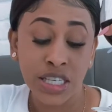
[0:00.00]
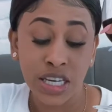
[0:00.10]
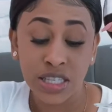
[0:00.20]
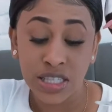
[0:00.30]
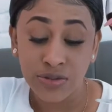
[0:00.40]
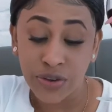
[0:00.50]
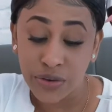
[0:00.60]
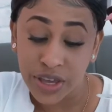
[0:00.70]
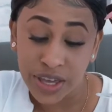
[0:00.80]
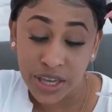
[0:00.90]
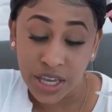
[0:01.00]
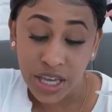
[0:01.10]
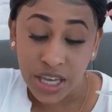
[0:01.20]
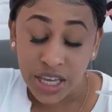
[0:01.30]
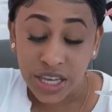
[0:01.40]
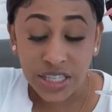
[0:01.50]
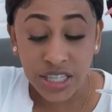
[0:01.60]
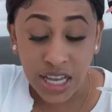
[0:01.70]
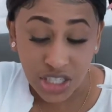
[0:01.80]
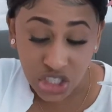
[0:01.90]
it is very, it's
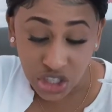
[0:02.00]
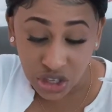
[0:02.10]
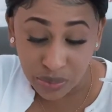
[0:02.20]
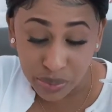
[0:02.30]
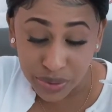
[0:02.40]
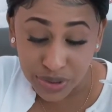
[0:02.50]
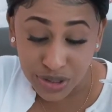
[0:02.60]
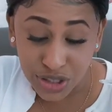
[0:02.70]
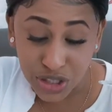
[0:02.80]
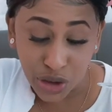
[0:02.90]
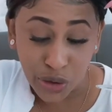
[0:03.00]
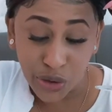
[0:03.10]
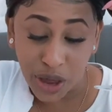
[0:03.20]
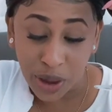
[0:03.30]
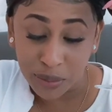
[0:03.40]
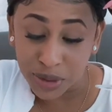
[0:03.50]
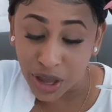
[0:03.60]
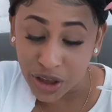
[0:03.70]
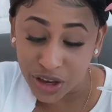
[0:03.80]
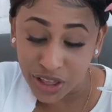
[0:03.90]
not cheap, so I'm
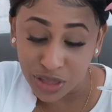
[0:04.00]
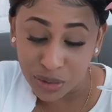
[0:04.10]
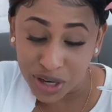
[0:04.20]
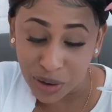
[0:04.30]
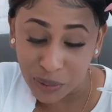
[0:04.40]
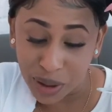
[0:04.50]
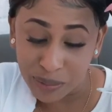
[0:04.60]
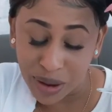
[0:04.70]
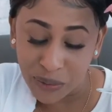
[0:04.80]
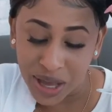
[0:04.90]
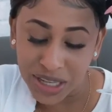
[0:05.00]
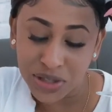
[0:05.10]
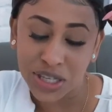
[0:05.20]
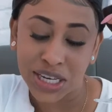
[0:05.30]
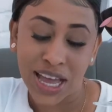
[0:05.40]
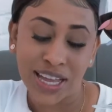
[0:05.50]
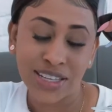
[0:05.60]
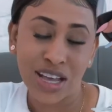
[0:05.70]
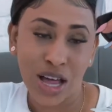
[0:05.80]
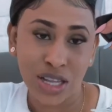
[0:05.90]
not gonna throw it away. My wine is for $9,
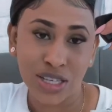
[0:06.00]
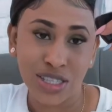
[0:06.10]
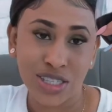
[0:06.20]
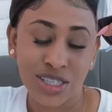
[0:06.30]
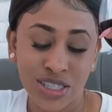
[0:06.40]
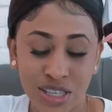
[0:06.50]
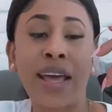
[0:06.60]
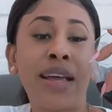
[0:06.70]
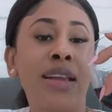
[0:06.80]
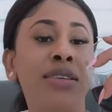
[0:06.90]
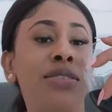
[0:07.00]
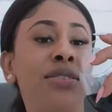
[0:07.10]
$9.